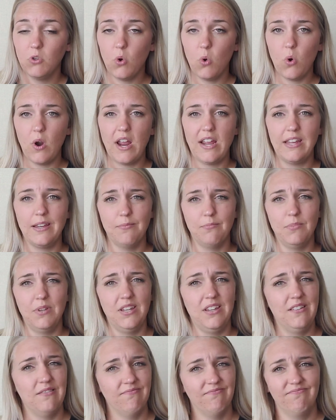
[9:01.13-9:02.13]
or I can
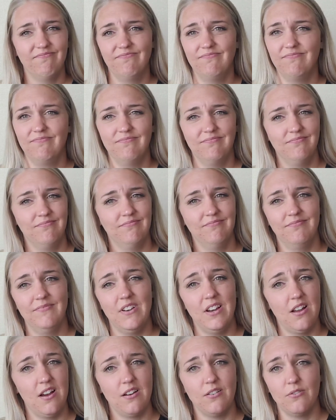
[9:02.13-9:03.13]
be
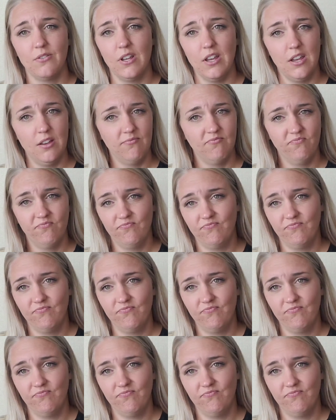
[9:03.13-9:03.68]
not okay.